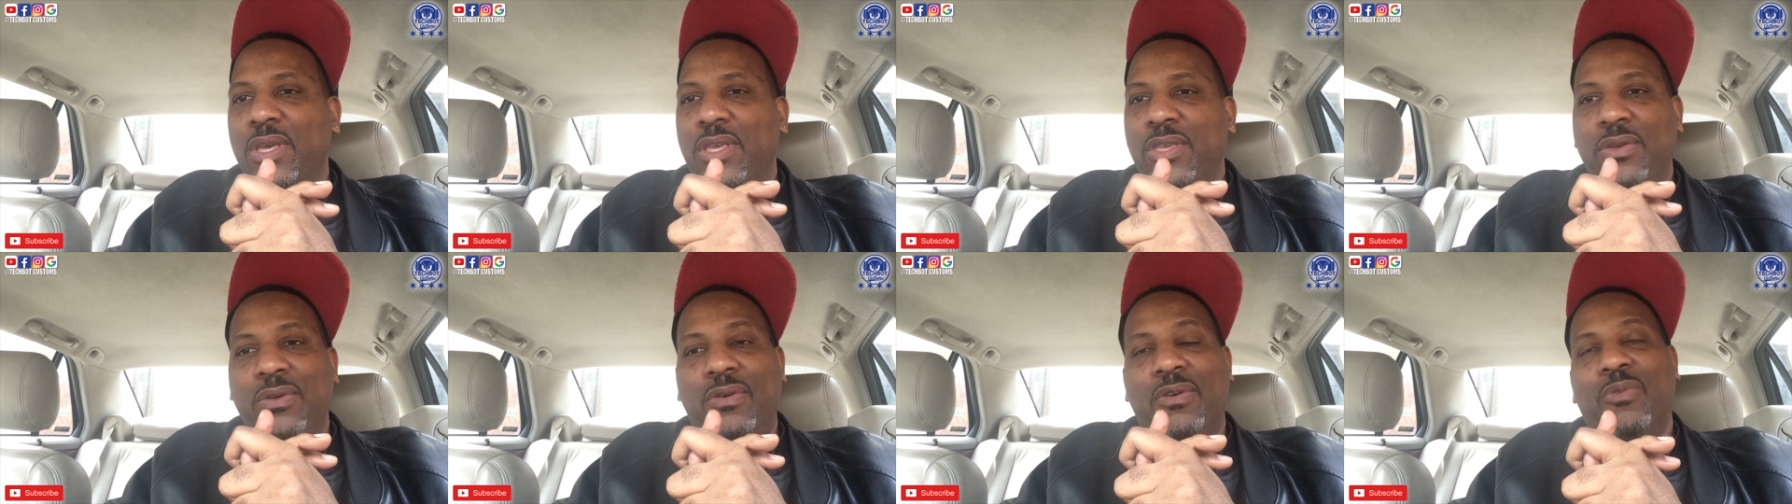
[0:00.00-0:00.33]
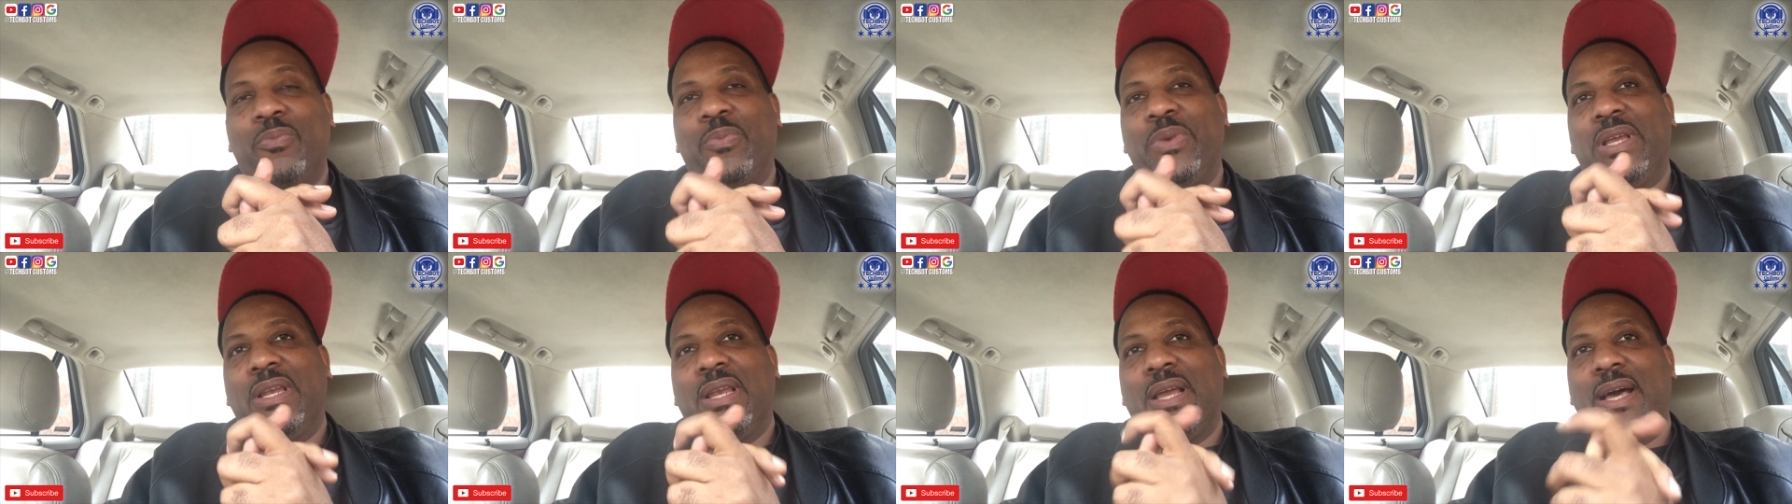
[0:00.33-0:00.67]
you're
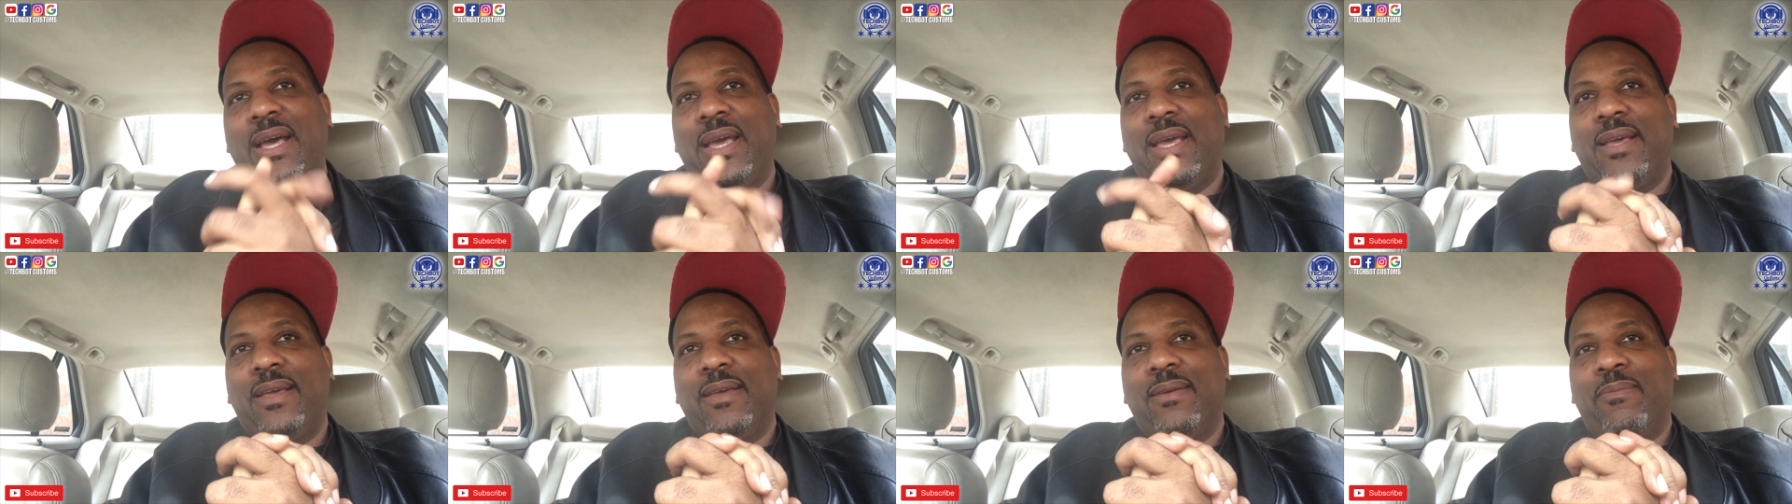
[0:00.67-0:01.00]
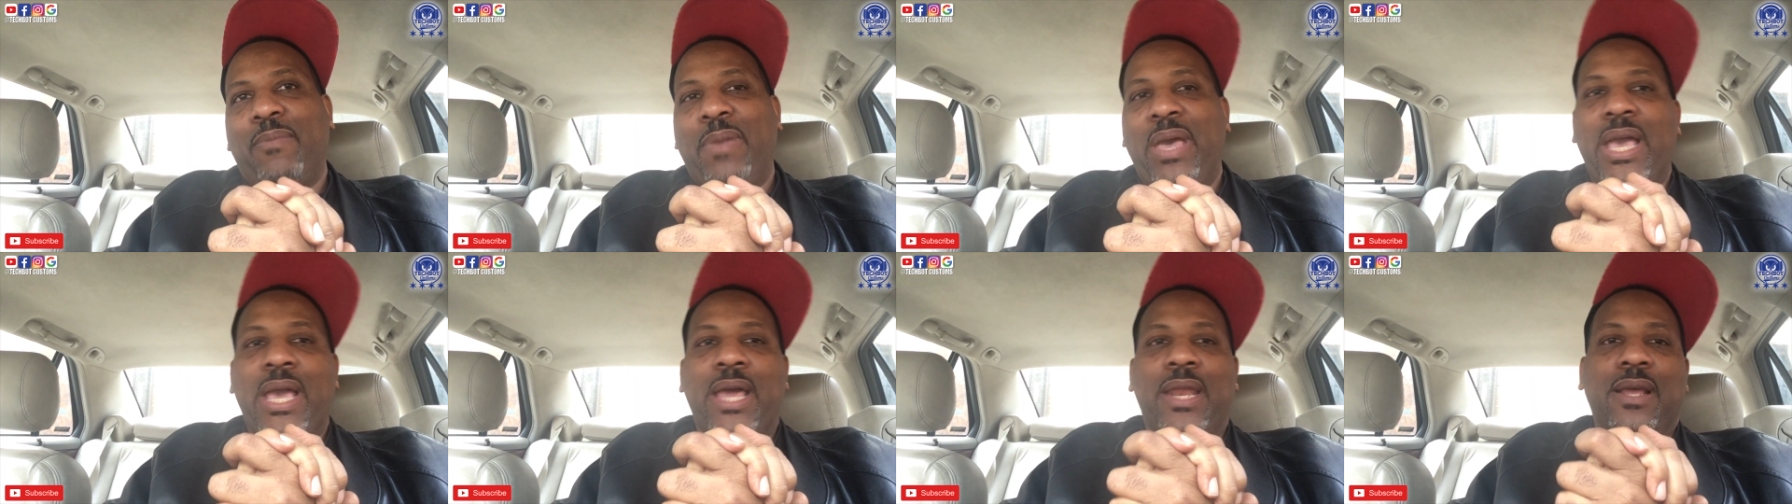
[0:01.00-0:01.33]
gonna be like,
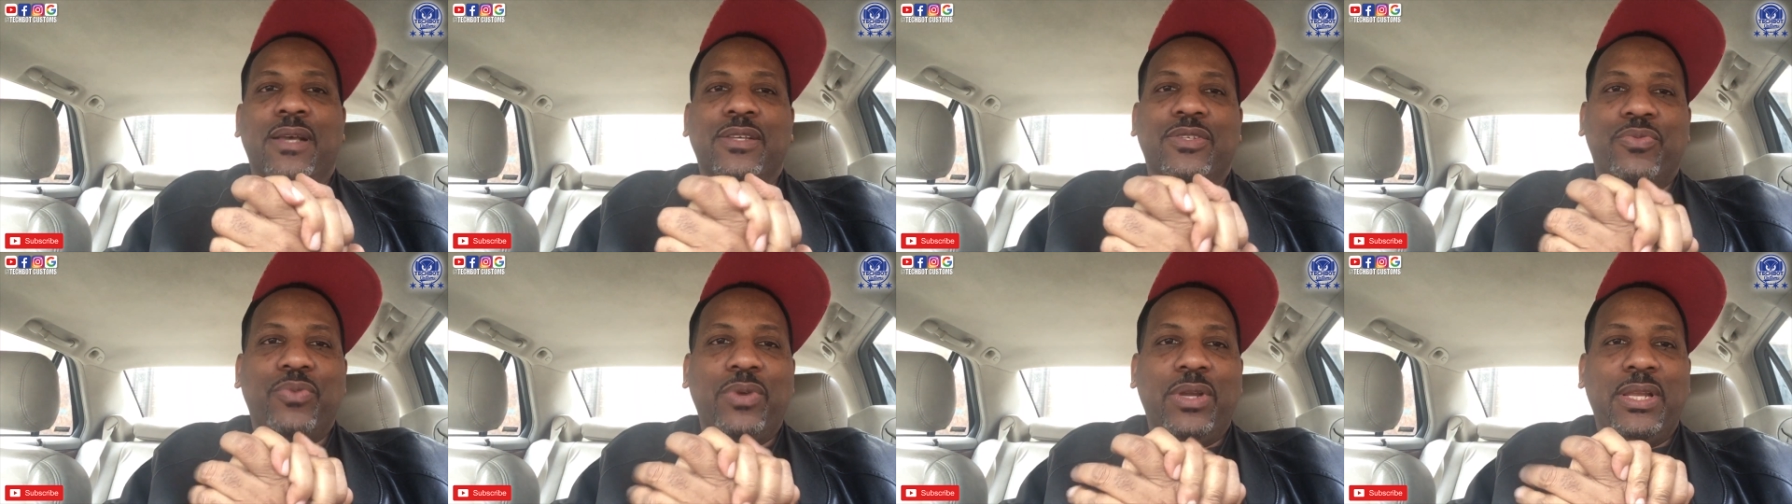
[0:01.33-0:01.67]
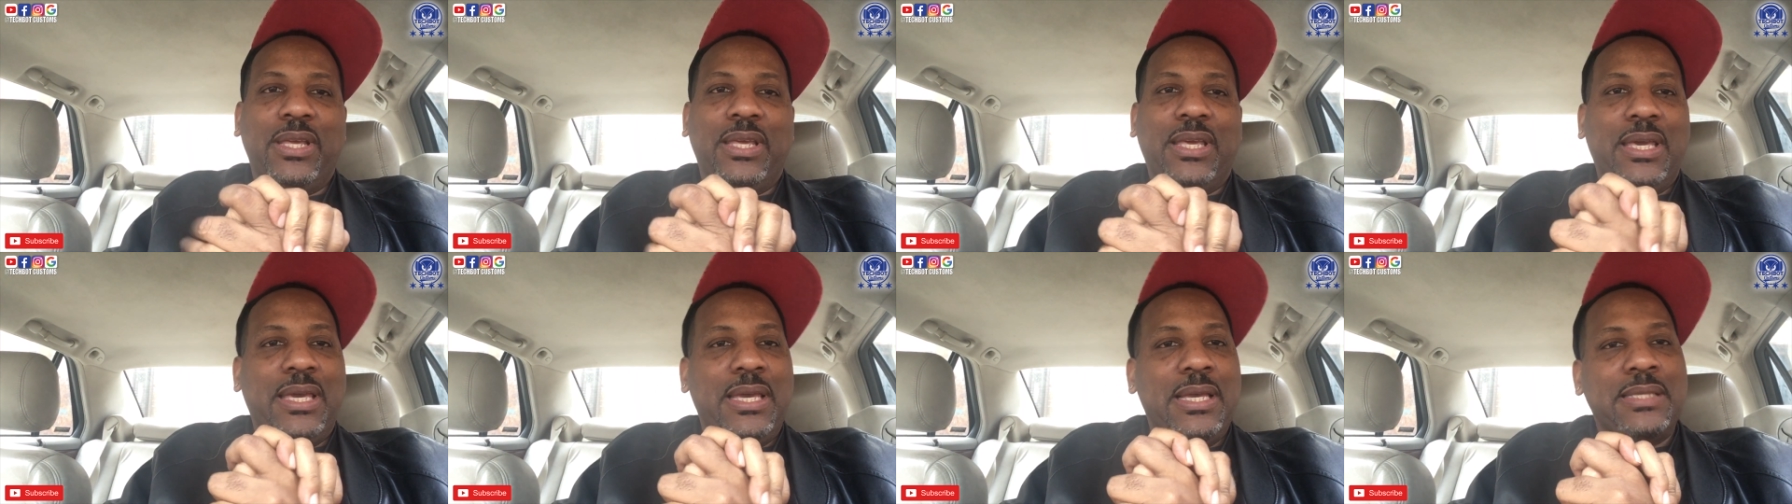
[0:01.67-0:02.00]
man, that's
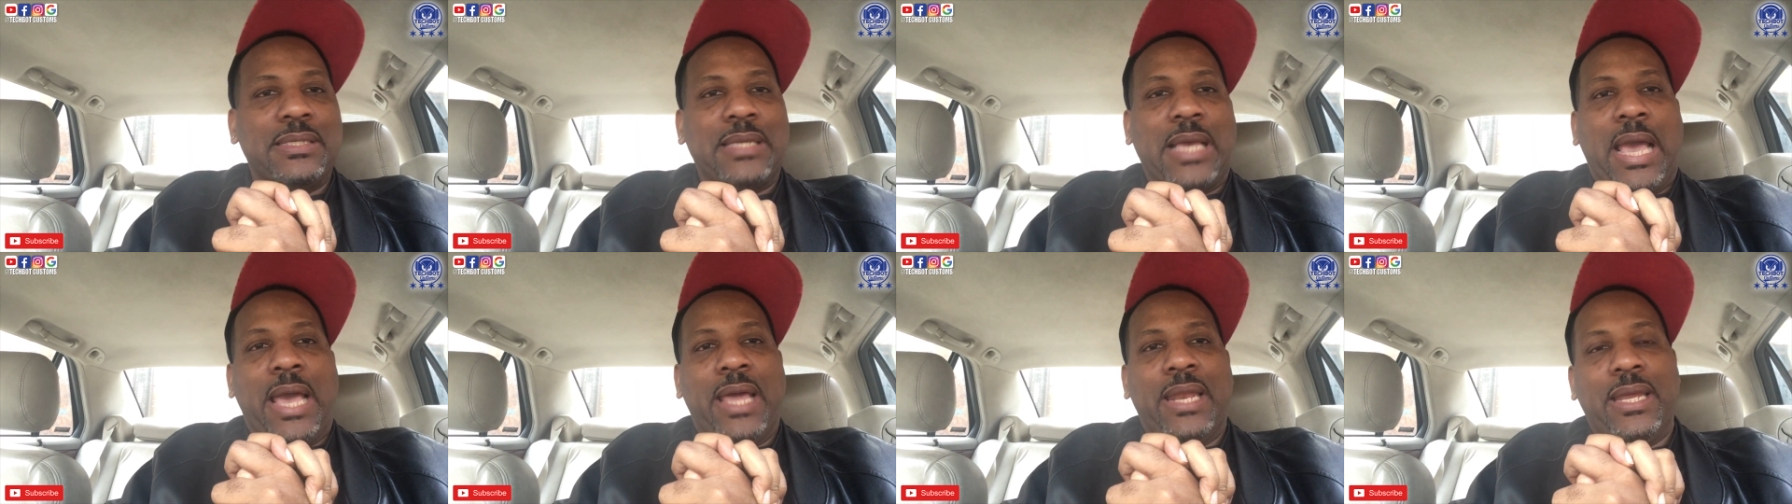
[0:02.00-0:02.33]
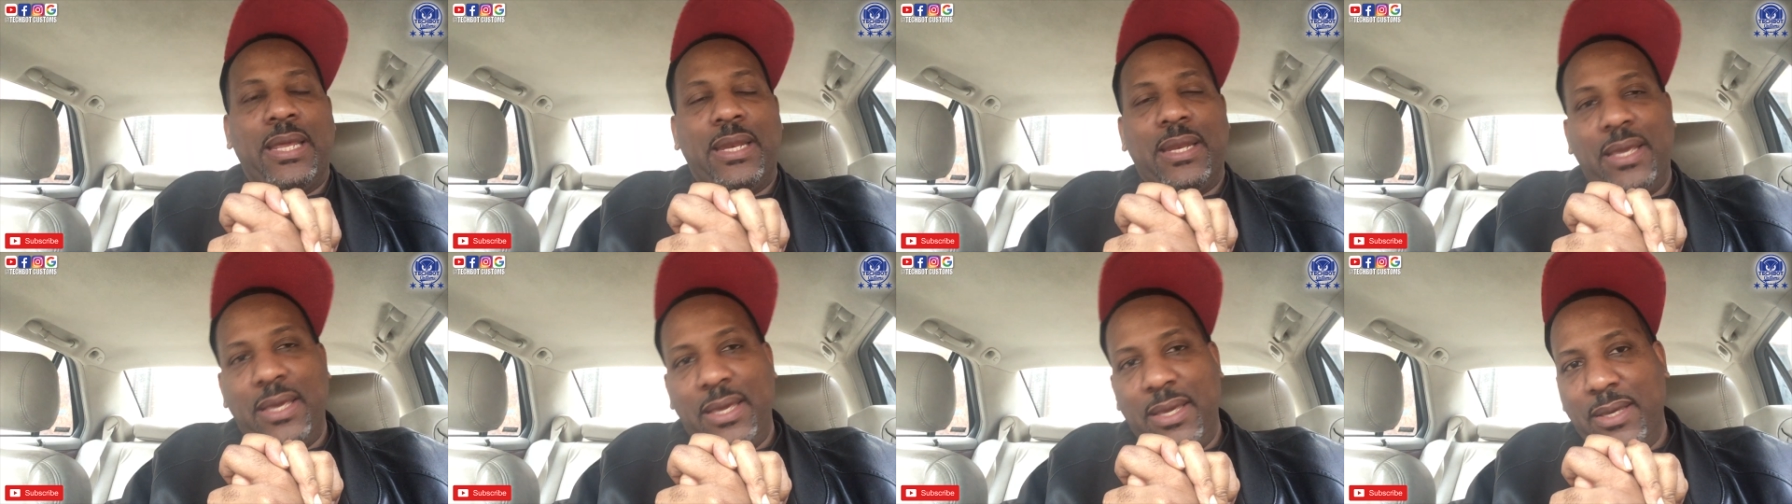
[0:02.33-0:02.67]
really easy. And
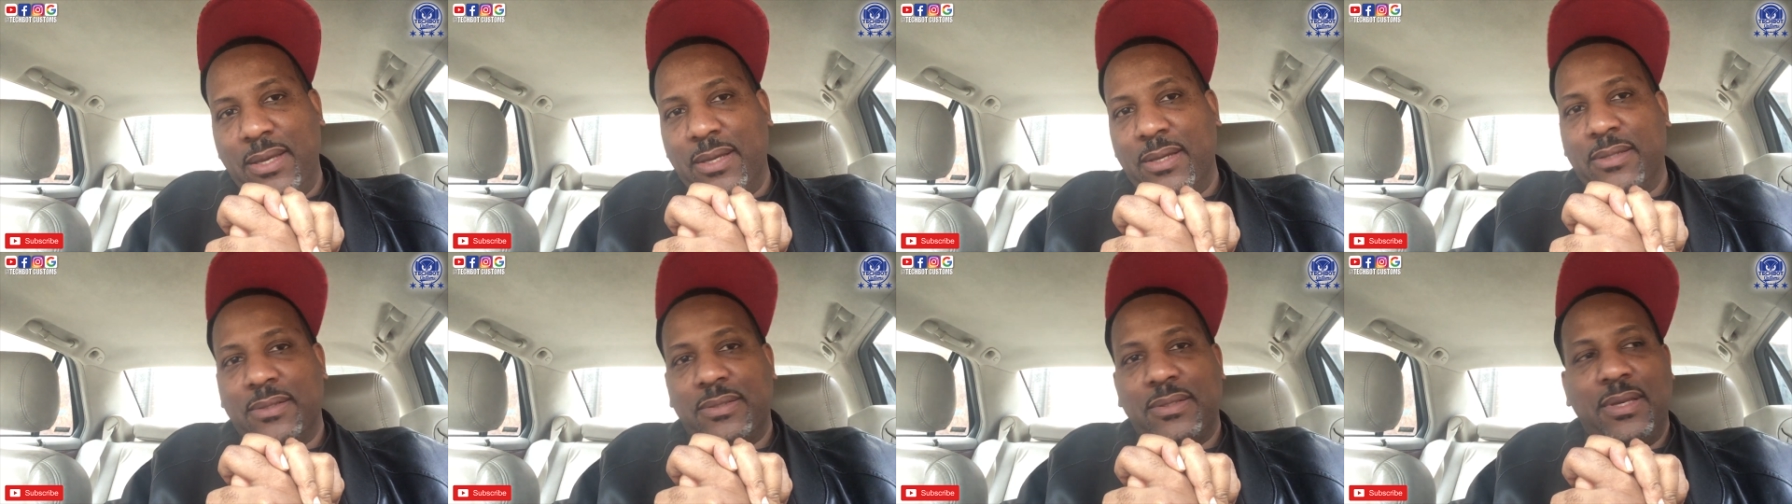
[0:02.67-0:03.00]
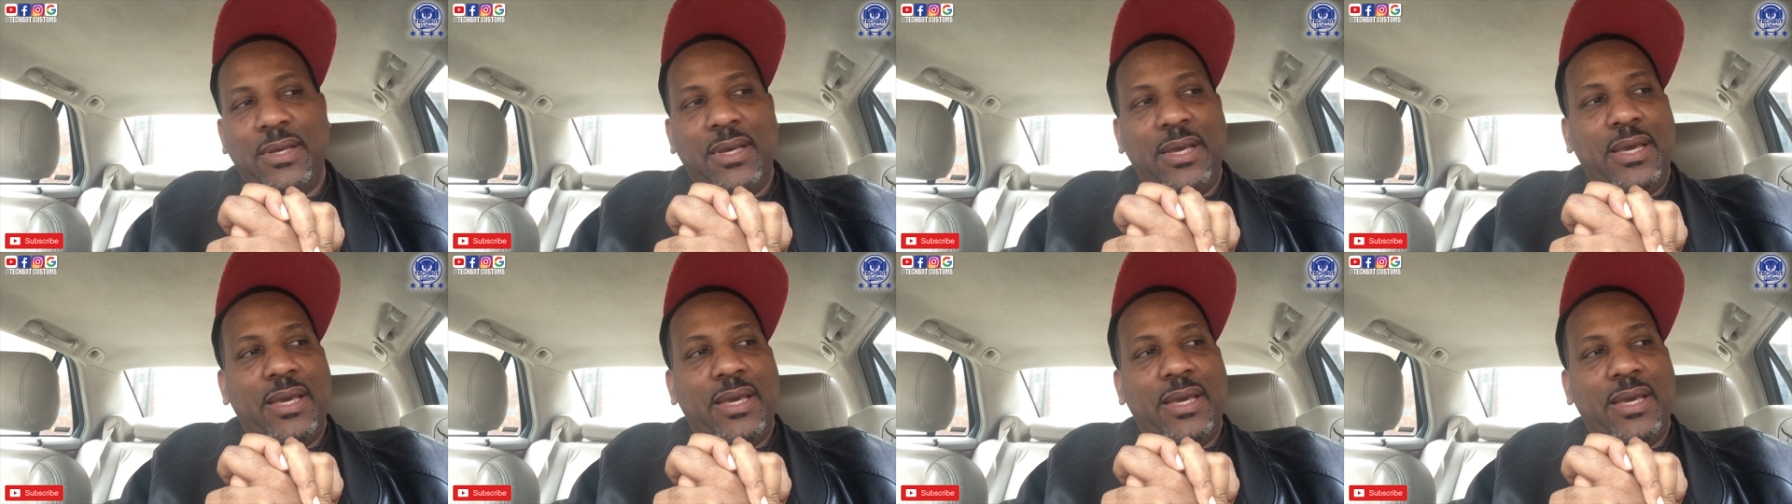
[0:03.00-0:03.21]
it is.